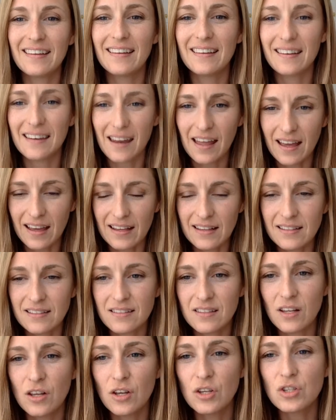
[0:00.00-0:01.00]

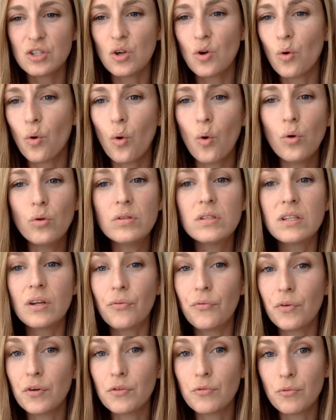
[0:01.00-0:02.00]
Nice. So all
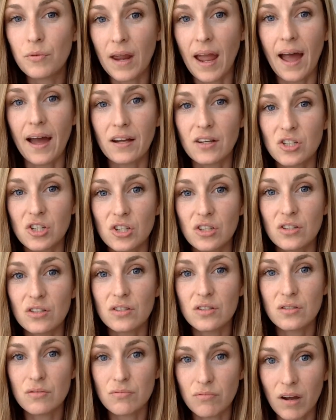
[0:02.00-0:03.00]
different
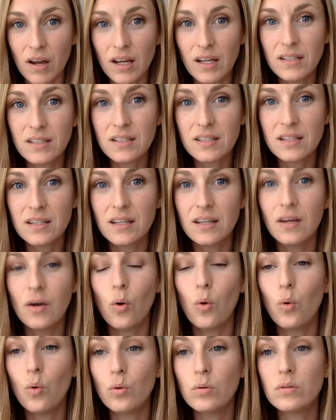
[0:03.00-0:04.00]
reactions, right?
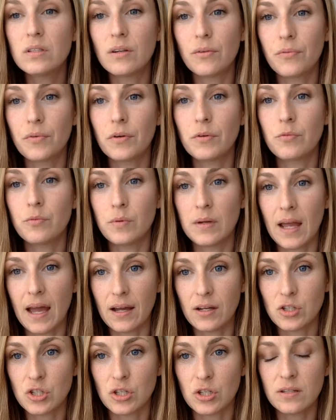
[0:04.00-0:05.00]
All different
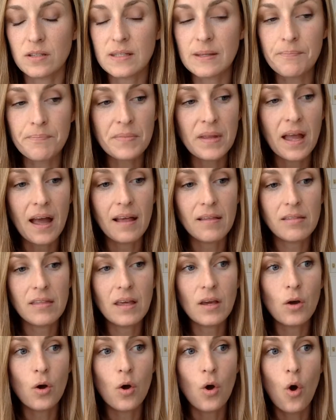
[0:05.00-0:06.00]
reactions. I
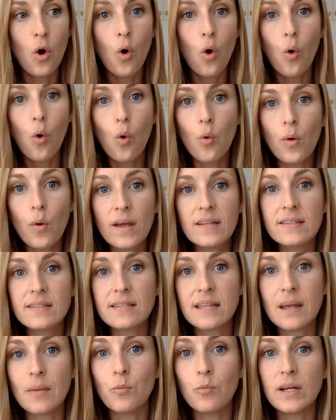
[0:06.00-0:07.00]
think always
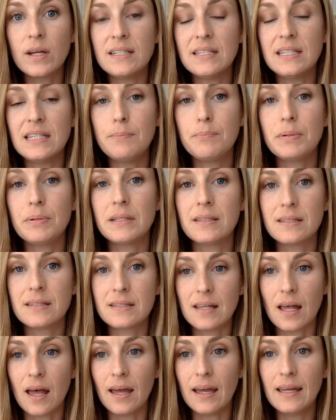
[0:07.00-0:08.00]
somewhere deep
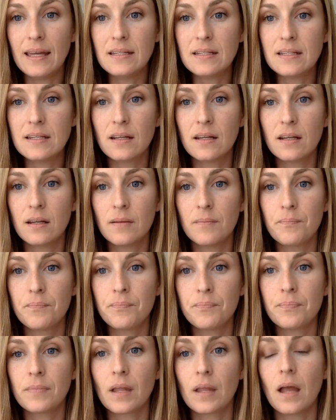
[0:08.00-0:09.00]
inside,
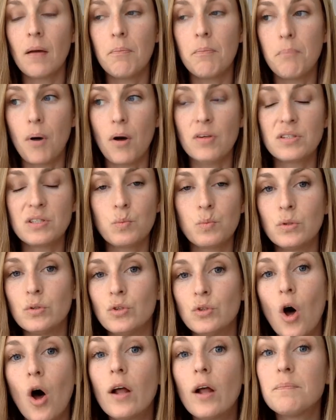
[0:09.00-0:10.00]
a boss will
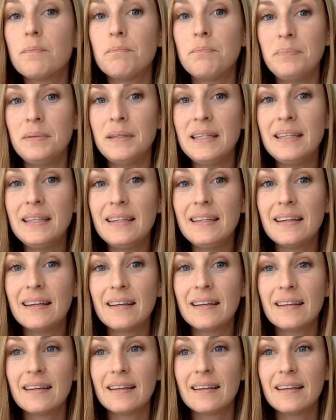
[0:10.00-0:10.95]
not be